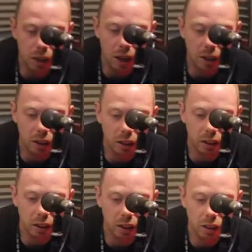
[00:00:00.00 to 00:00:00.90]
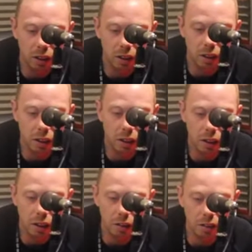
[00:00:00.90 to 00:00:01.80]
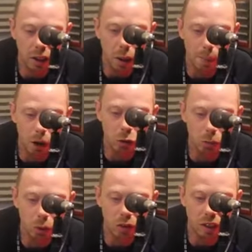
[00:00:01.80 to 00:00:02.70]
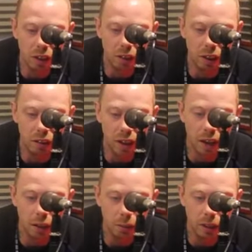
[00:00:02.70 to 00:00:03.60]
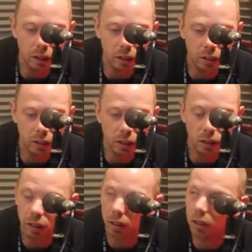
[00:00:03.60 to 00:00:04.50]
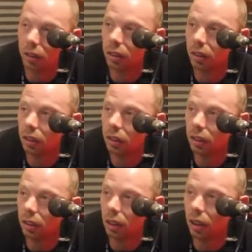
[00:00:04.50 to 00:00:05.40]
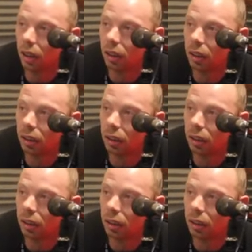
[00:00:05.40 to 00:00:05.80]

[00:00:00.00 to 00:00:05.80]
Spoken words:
to like see a much more serious side of me. Yeah.